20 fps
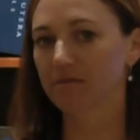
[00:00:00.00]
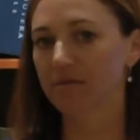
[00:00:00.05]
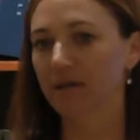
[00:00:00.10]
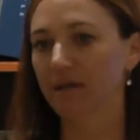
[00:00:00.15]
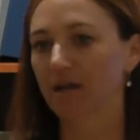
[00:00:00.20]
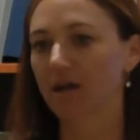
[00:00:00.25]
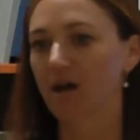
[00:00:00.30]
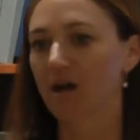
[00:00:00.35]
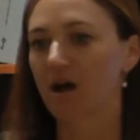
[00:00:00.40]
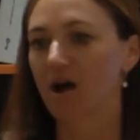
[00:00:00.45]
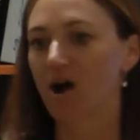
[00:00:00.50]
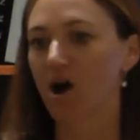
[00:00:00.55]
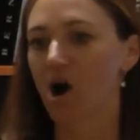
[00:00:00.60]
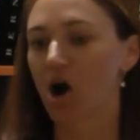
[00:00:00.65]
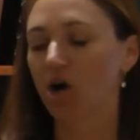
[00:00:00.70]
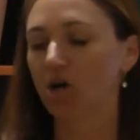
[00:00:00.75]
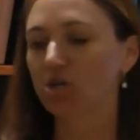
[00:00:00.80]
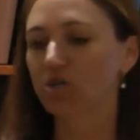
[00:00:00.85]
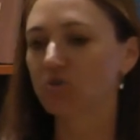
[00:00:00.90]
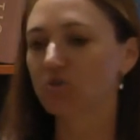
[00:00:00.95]
thing?
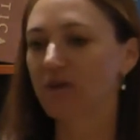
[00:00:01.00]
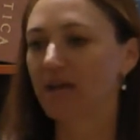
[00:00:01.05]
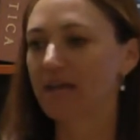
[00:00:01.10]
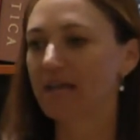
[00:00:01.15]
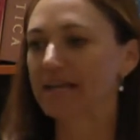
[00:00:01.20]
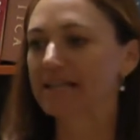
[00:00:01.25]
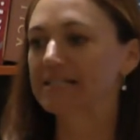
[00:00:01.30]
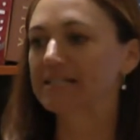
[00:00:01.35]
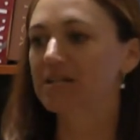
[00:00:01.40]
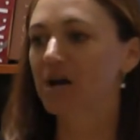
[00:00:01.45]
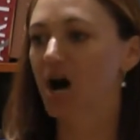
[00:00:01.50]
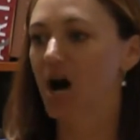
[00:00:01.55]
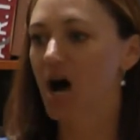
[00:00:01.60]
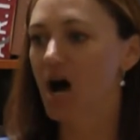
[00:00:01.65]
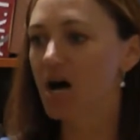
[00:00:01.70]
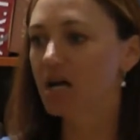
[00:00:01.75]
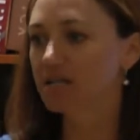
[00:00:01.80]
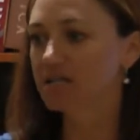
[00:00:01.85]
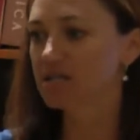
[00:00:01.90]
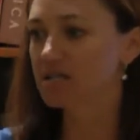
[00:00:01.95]
Are you getting
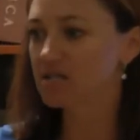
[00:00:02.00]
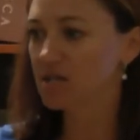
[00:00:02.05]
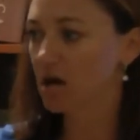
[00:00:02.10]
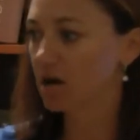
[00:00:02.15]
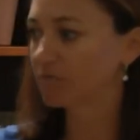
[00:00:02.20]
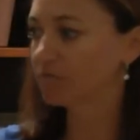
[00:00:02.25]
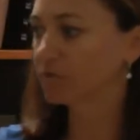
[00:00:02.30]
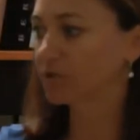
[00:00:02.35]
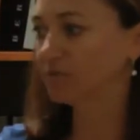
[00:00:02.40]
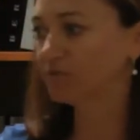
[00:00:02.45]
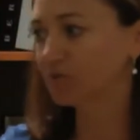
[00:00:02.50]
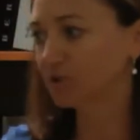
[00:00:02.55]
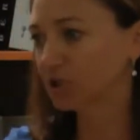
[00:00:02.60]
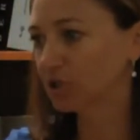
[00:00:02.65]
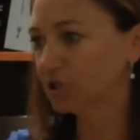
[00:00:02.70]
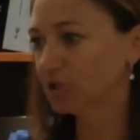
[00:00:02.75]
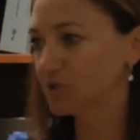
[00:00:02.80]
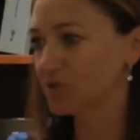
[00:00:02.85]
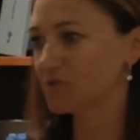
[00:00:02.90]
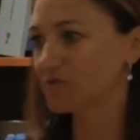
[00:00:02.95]
tons of
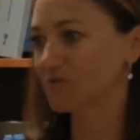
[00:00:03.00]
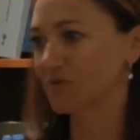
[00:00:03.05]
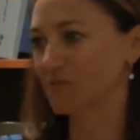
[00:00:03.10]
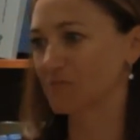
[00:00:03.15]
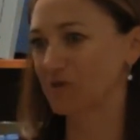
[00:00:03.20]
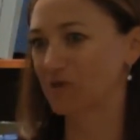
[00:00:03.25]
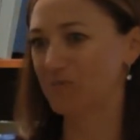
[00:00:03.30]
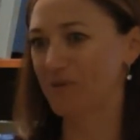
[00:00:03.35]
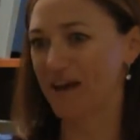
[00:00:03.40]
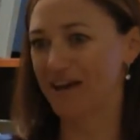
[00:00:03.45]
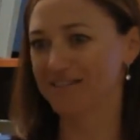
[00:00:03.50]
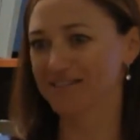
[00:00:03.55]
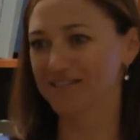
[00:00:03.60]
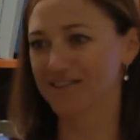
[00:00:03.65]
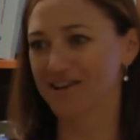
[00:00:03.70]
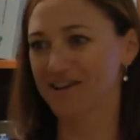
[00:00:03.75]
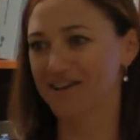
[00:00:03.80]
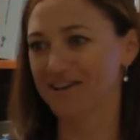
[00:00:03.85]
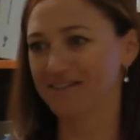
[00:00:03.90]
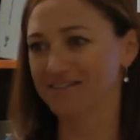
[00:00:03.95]
referrals from your past
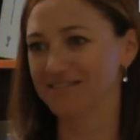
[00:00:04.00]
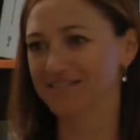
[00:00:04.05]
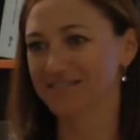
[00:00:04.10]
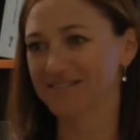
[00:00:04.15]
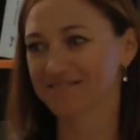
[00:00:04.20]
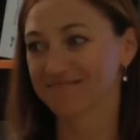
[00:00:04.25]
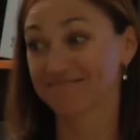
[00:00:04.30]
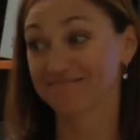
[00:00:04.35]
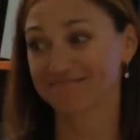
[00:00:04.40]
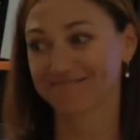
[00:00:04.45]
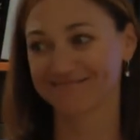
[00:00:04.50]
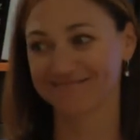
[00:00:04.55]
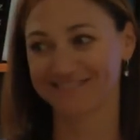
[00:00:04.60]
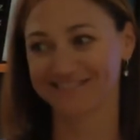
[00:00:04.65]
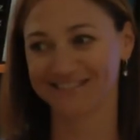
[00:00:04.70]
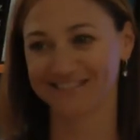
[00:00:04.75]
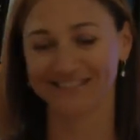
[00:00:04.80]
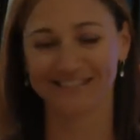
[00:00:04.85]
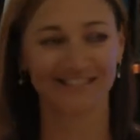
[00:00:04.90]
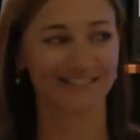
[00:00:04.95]
clients?
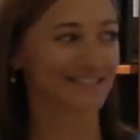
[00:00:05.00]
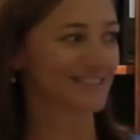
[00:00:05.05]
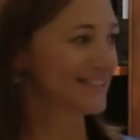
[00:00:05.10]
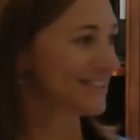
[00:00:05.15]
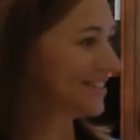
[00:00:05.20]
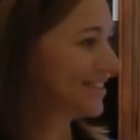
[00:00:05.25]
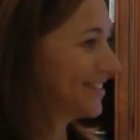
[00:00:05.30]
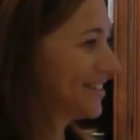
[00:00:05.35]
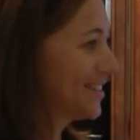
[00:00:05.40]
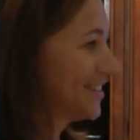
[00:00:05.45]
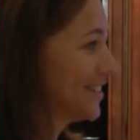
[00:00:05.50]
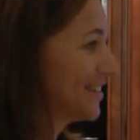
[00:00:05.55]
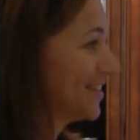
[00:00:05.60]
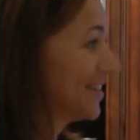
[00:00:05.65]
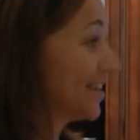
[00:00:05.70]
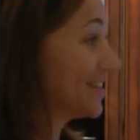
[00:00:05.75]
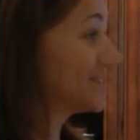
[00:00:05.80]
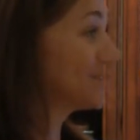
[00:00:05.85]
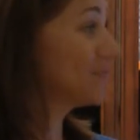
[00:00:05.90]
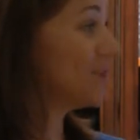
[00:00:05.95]

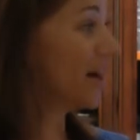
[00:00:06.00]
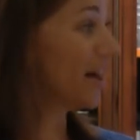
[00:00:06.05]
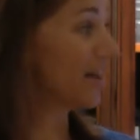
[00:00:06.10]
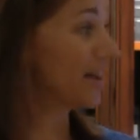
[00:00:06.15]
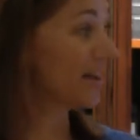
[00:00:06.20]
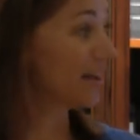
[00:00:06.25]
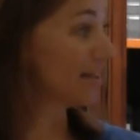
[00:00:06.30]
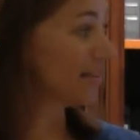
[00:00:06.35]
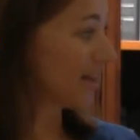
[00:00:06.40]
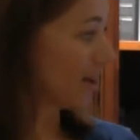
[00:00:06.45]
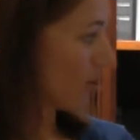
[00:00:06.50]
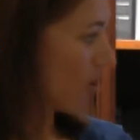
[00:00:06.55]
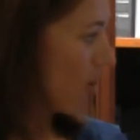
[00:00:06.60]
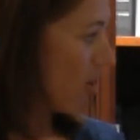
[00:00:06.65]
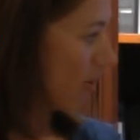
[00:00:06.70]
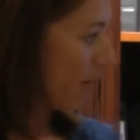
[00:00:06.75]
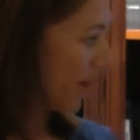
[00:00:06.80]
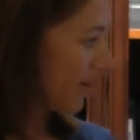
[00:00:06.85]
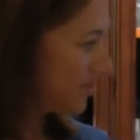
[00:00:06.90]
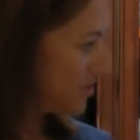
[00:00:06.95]
Guess what? That
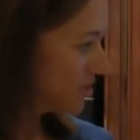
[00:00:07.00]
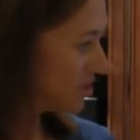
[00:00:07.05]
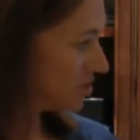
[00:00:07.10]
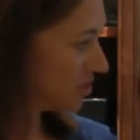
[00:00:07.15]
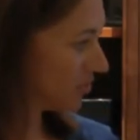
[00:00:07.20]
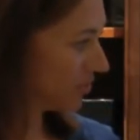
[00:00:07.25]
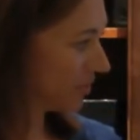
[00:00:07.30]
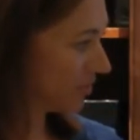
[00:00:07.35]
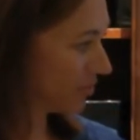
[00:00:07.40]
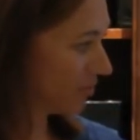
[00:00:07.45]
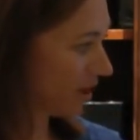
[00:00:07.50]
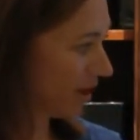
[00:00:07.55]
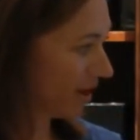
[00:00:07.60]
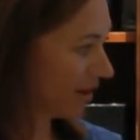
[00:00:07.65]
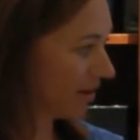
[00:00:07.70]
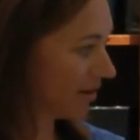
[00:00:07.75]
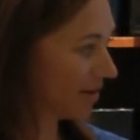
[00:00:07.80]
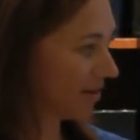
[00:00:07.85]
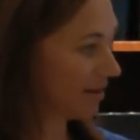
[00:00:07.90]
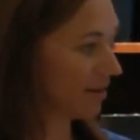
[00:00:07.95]
all has to do with
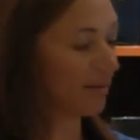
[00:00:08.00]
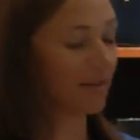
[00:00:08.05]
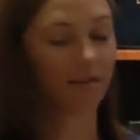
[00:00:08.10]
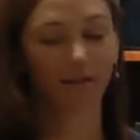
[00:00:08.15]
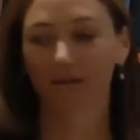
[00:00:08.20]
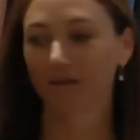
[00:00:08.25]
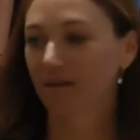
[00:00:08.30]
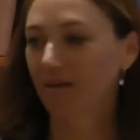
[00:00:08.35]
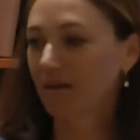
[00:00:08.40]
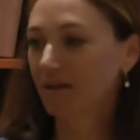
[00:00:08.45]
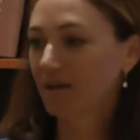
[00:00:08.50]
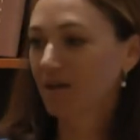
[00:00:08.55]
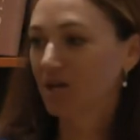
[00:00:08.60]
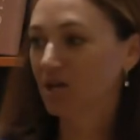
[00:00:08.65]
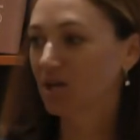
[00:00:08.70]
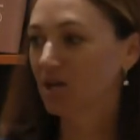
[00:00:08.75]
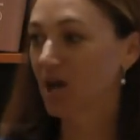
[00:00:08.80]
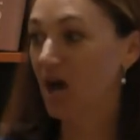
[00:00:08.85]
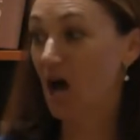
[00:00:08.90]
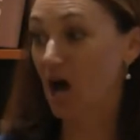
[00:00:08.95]
what?
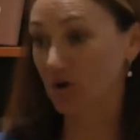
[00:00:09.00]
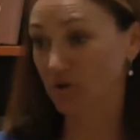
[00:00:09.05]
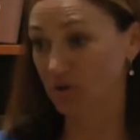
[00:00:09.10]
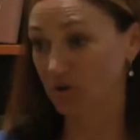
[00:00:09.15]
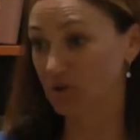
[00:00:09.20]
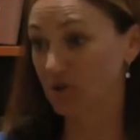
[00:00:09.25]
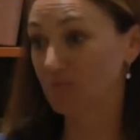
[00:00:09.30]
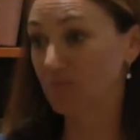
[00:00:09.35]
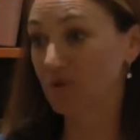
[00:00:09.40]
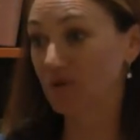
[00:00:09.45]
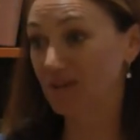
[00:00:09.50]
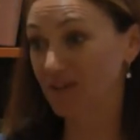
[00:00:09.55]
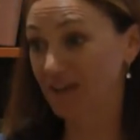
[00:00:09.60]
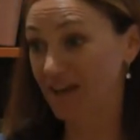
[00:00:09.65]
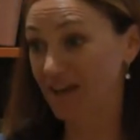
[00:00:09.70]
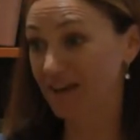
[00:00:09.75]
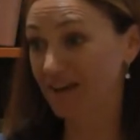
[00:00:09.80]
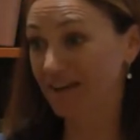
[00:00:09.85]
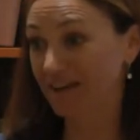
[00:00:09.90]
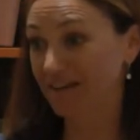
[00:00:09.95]
How you're
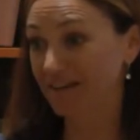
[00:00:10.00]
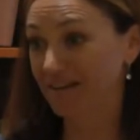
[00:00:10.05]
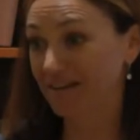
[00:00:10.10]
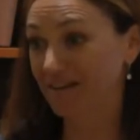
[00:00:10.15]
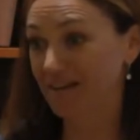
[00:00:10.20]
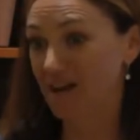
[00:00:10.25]
communicating.